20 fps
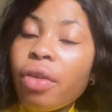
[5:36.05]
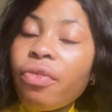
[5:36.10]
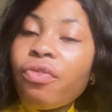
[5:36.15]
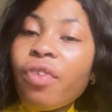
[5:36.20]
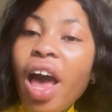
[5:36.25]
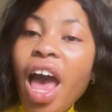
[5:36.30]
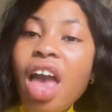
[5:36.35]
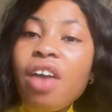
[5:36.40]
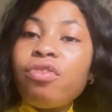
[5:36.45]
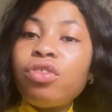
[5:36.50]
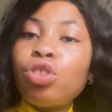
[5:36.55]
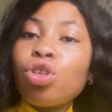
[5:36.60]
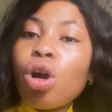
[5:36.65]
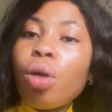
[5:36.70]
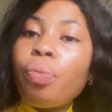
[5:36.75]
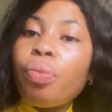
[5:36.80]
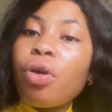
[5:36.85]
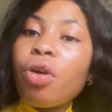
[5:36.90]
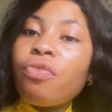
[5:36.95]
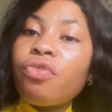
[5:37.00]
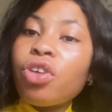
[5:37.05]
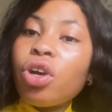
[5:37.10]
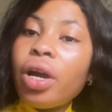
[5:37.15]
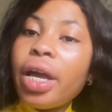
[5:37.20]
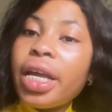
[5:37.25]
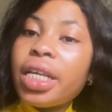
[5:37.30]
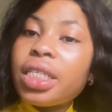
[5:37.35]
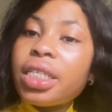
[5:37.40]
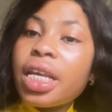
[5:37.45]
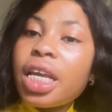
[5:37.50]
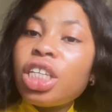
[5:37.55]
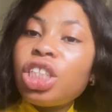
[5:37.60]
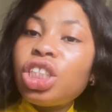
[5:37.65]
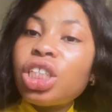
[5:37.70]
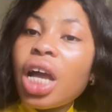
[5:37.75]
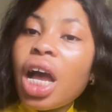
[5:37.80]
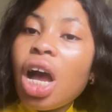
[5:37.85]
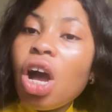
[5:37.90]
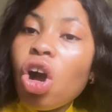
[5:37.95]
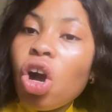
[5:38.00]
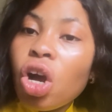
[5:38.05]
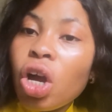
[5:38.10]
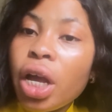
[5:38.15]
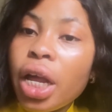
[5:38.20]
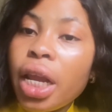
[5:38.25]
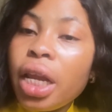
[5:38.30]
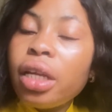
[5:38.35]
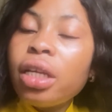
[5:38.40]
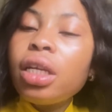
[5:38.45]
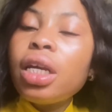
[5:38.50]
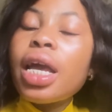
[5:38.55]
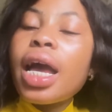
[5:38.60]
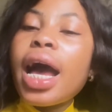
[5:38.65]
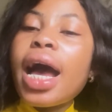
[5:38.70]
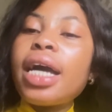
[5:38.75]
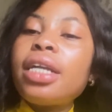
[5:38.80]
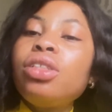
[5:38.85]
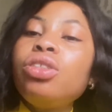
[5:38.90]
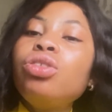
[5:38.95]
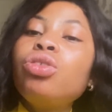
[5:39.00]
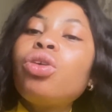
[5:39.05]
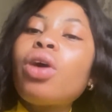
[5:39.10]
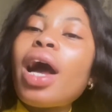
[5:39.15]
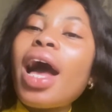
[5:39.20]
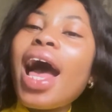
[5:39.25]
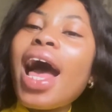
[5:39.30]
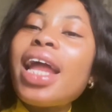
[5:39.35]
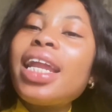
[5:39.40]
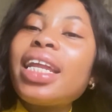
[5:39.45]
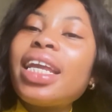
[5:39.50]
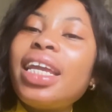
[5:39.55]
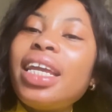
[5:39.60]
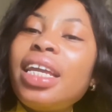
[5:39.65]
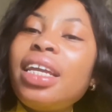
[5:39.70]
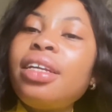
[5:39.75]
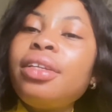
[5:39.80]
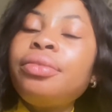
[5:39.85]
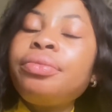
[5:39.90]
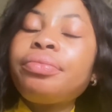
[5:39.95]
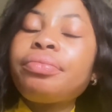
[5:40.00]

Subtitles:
5 drops of your essential oil, and you add in